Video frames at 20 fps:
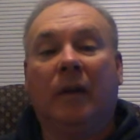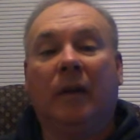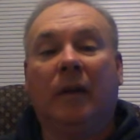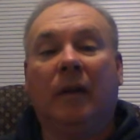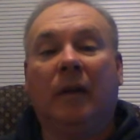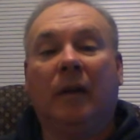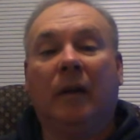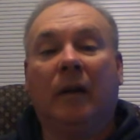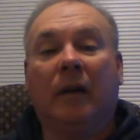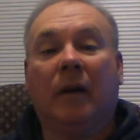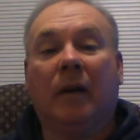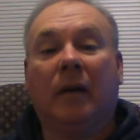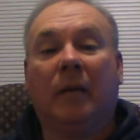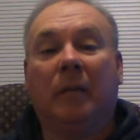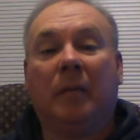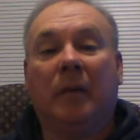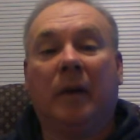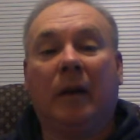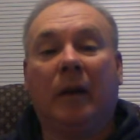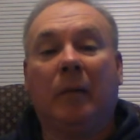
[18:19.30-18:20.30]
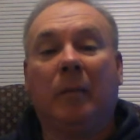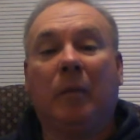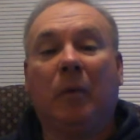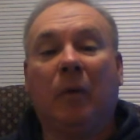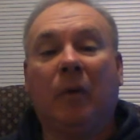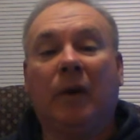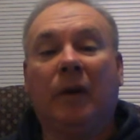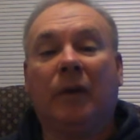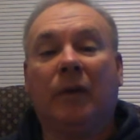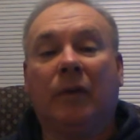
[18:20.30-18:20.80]
data
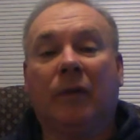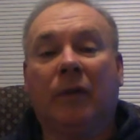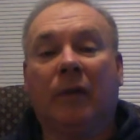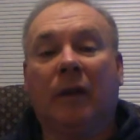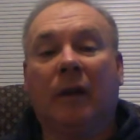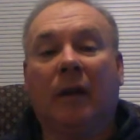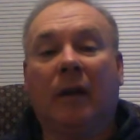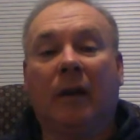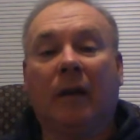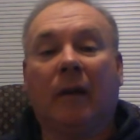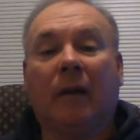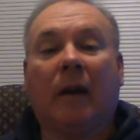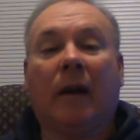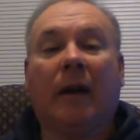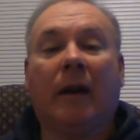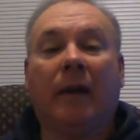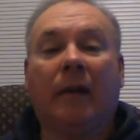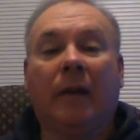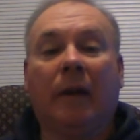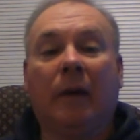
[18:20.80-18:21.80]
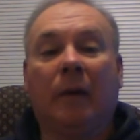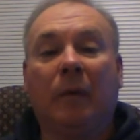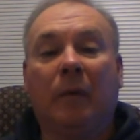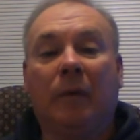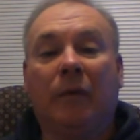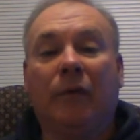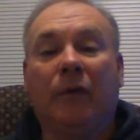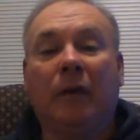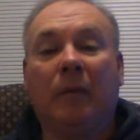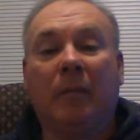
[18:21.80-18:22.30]
points and a line that
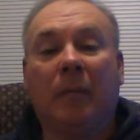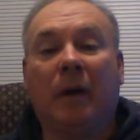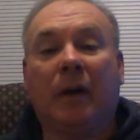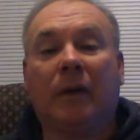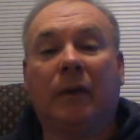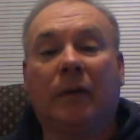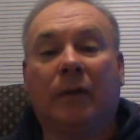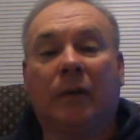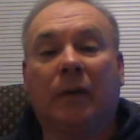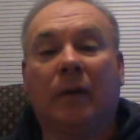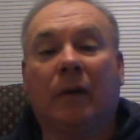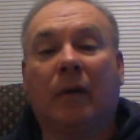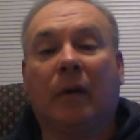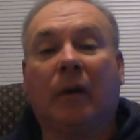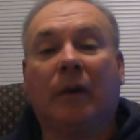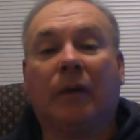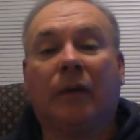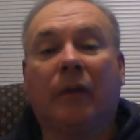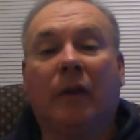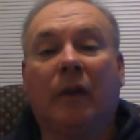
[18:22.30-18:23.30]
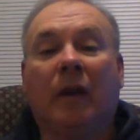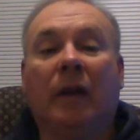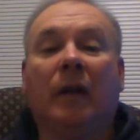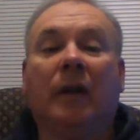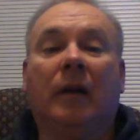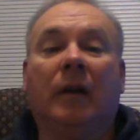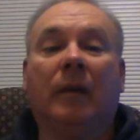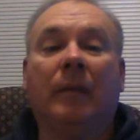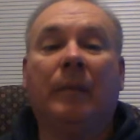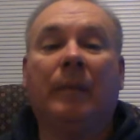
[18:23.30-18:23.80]
would fit best across the
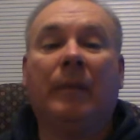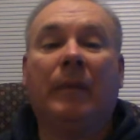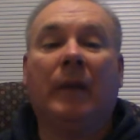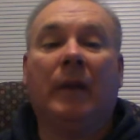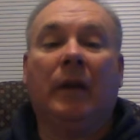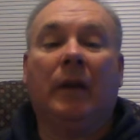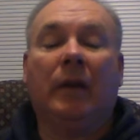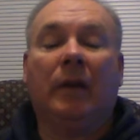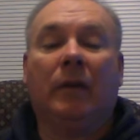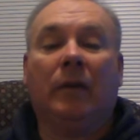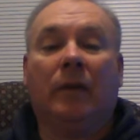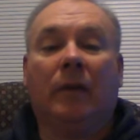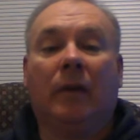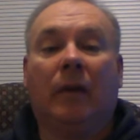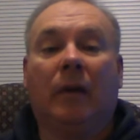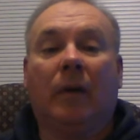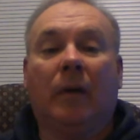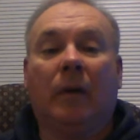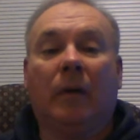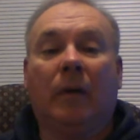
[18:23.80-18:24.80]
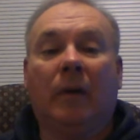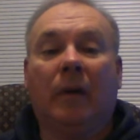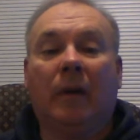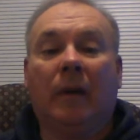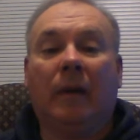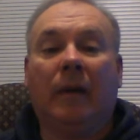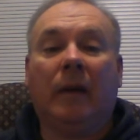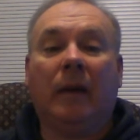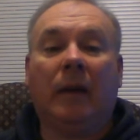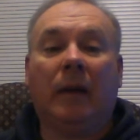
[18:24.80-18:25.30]
data. So,
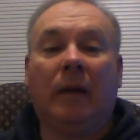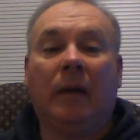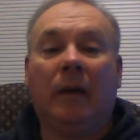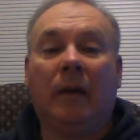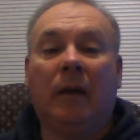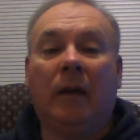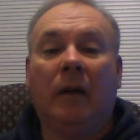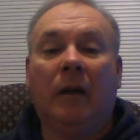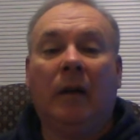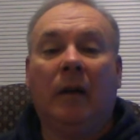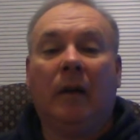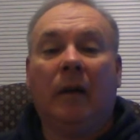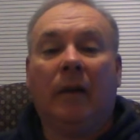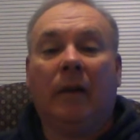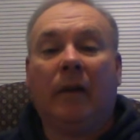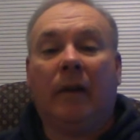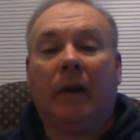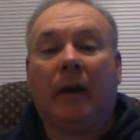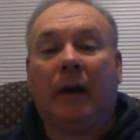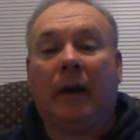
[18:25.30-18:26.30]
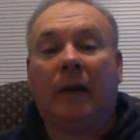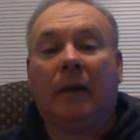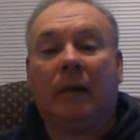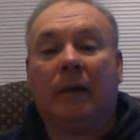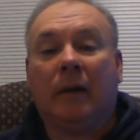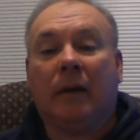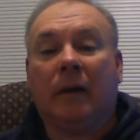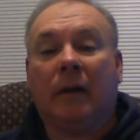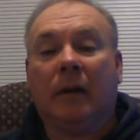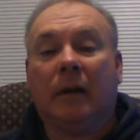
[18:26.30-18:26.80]
and then
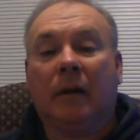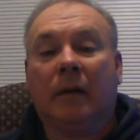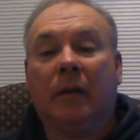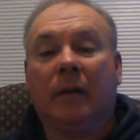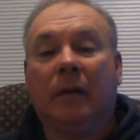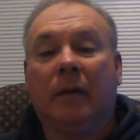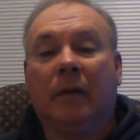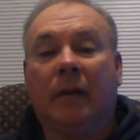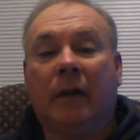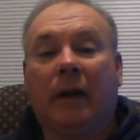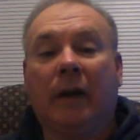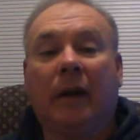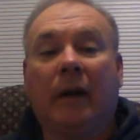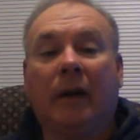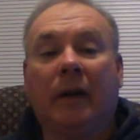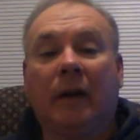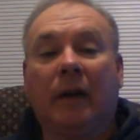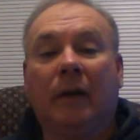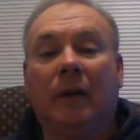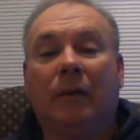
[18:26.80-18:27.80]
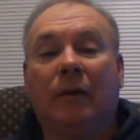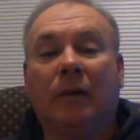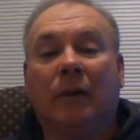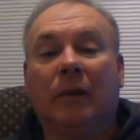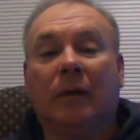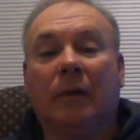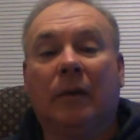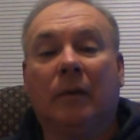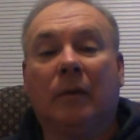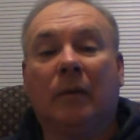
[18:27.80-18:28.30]
that kind of gives
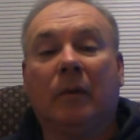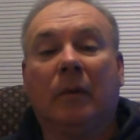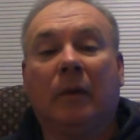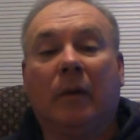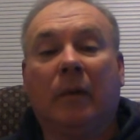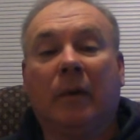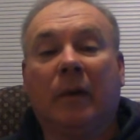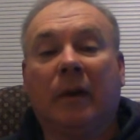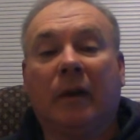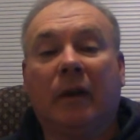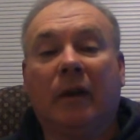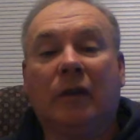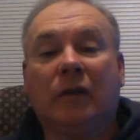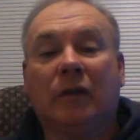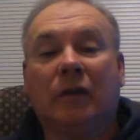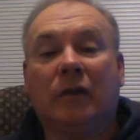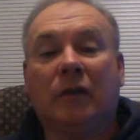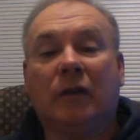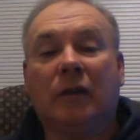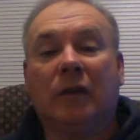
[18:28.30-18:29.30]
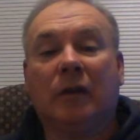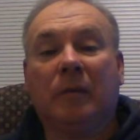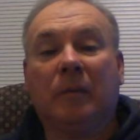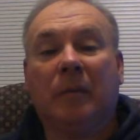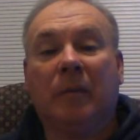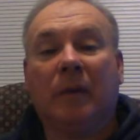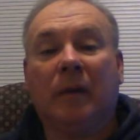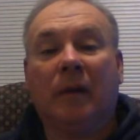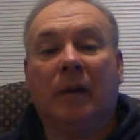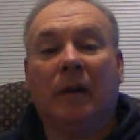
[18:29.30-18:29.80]
us a
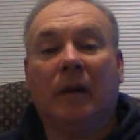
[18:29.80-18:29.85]
relationship